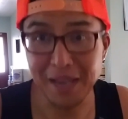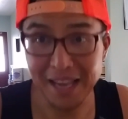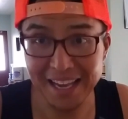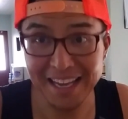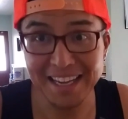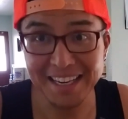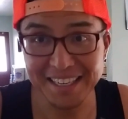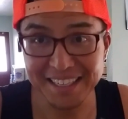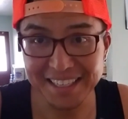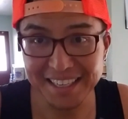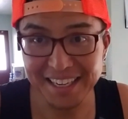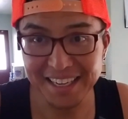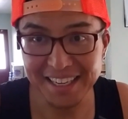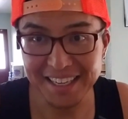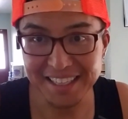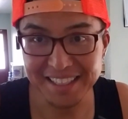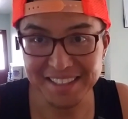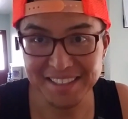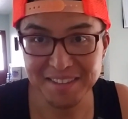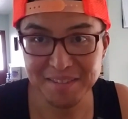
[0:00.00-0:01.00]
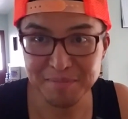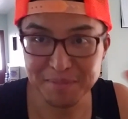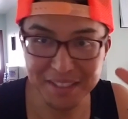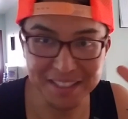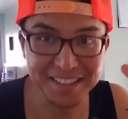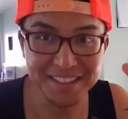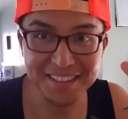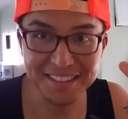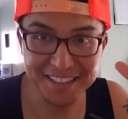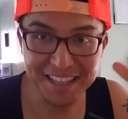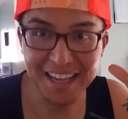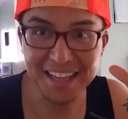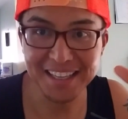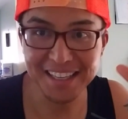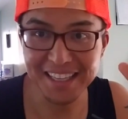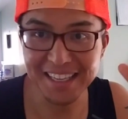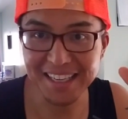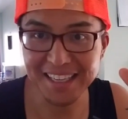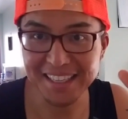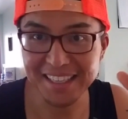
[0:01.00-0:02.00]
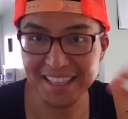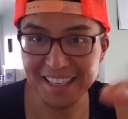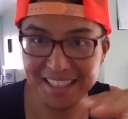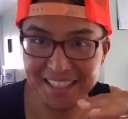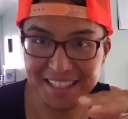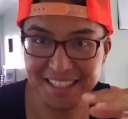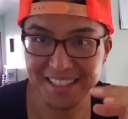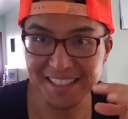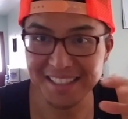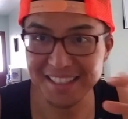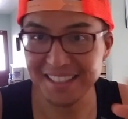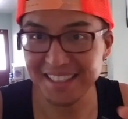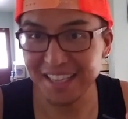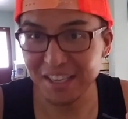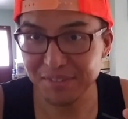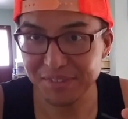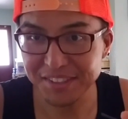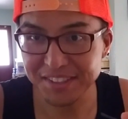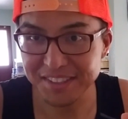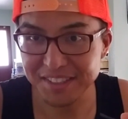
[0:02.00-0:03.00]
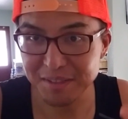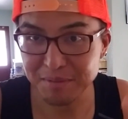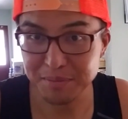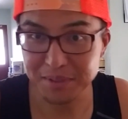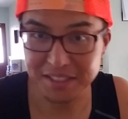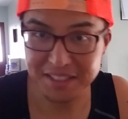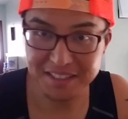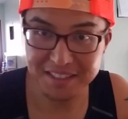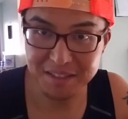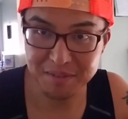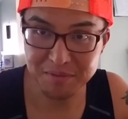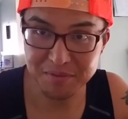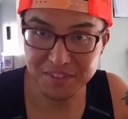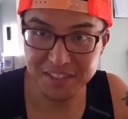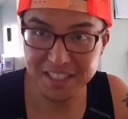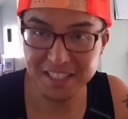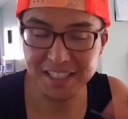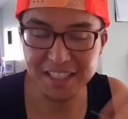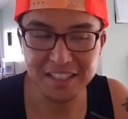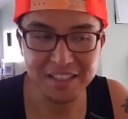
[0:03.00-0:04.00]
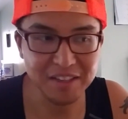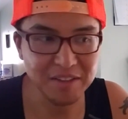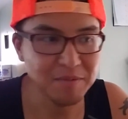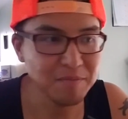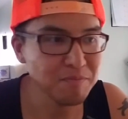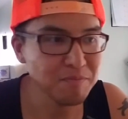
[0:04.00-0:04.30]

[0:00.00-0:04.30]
pain, yeah, but not like any deficit because I'm vegan.